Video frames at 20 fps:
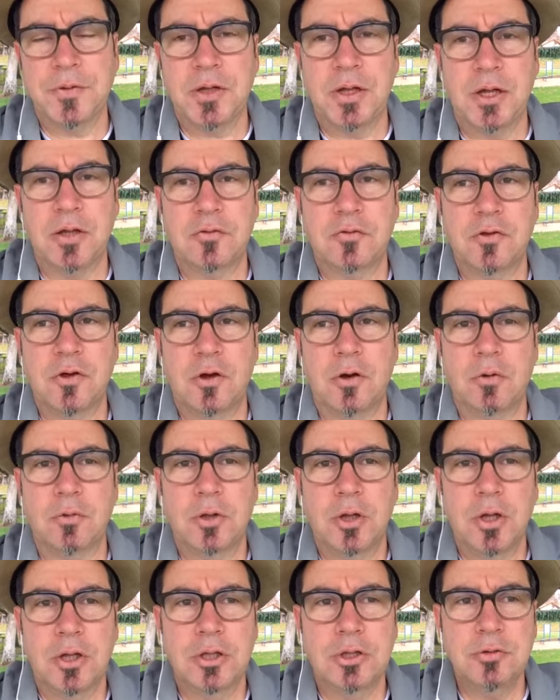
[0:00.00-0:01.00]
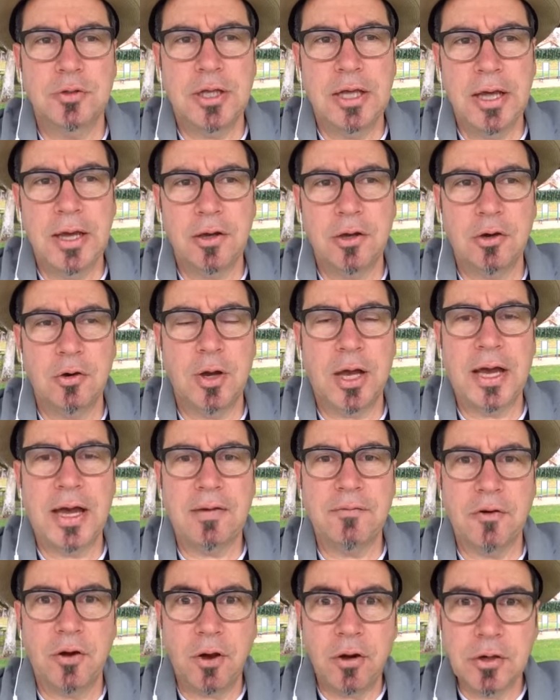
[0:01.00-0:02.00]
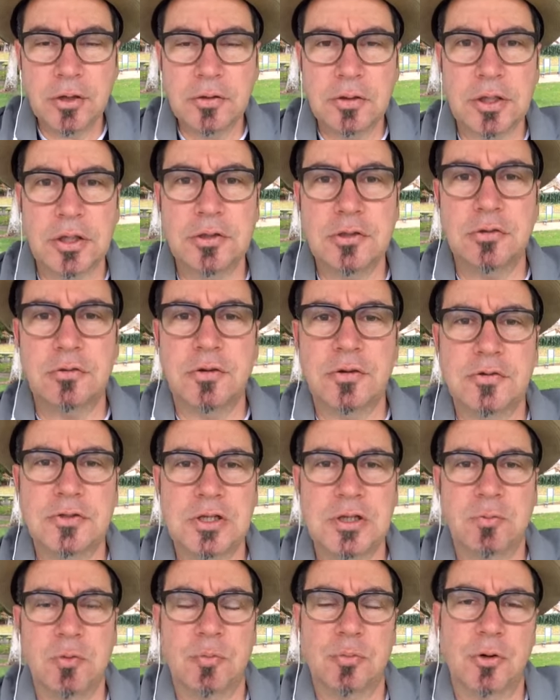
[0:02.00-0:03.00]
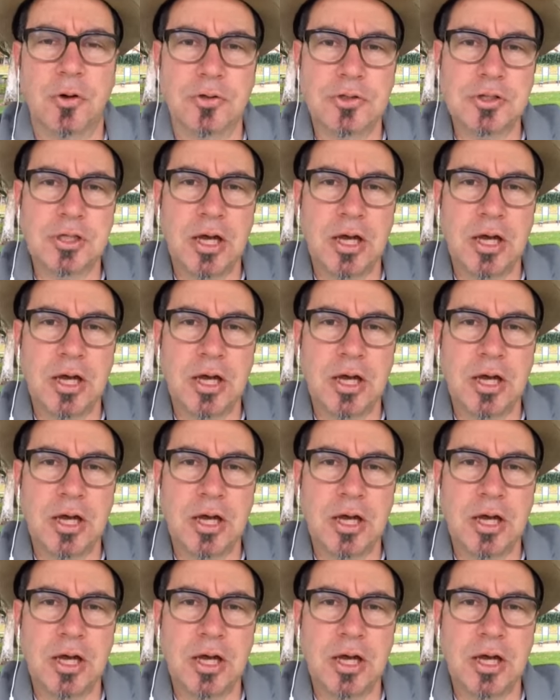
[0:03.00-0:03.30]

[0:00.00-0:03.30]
And so you can't go half-heartedly into this team approach.